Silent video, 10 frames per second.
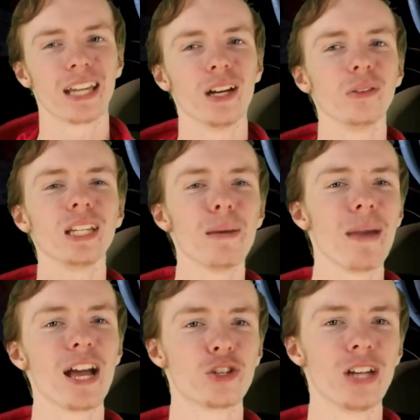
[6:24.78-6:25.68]
I can only
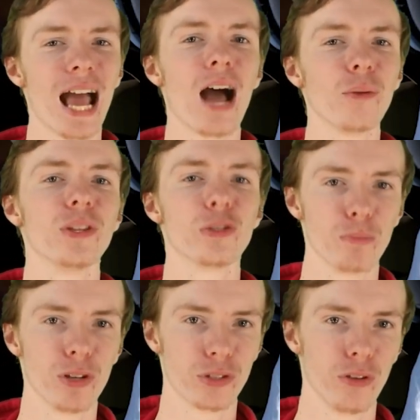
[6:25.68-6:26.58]
imagine how
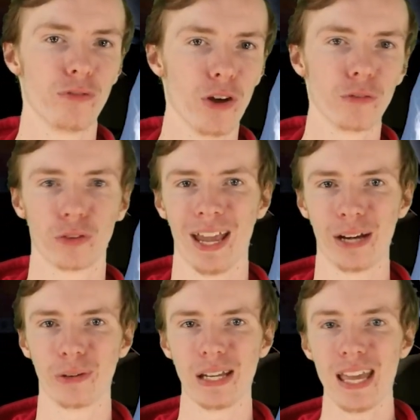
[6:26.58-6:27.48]
this must have felt for
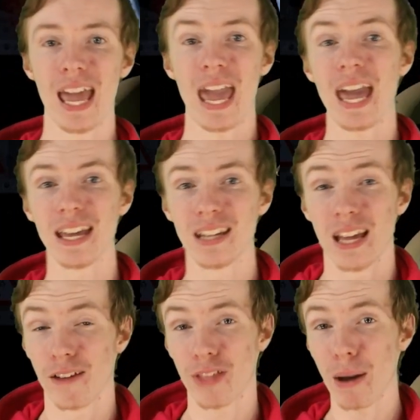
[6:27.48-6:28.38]
Henry. And
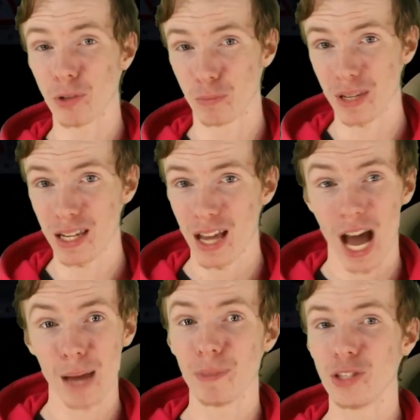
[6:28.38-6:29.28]
if that was me,
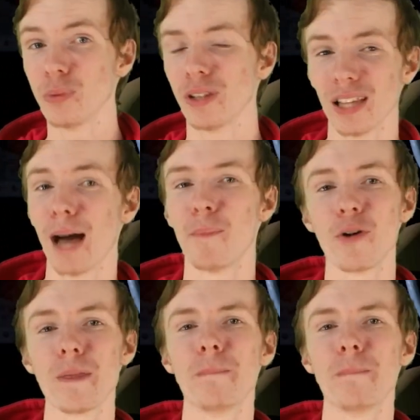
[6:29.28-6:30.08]
I'd be doing a lot more